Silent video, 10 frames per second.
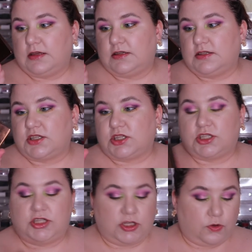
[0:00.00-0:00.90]

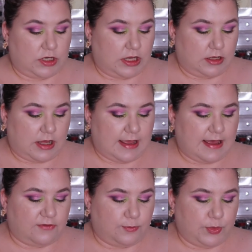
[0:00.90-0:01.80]
Natasha Denona. I
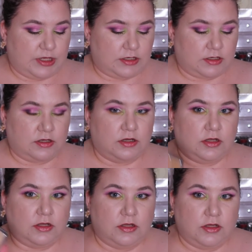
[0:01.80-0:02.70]
have been
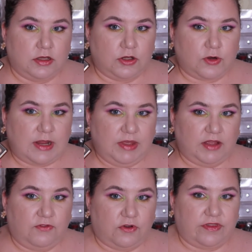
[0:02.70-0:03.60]

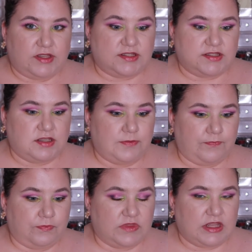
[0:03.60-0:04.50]
grabbing for this
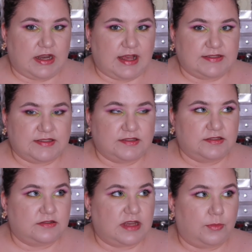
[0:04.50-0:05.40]
the
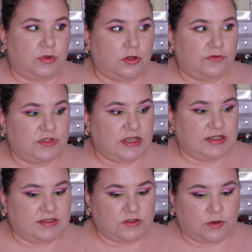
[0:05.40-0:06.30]
last couple of
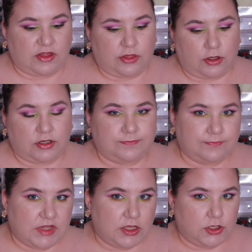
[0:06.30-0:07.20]
days, so I thought
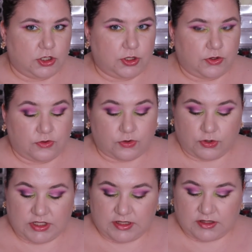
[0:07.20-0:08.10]

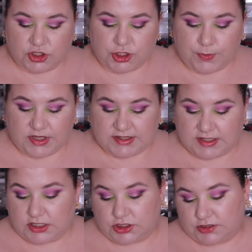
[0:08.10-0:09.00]
throw it in the shop my
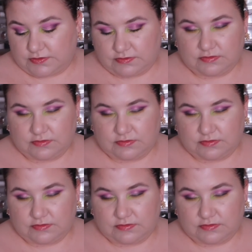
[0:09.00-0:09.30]
stash.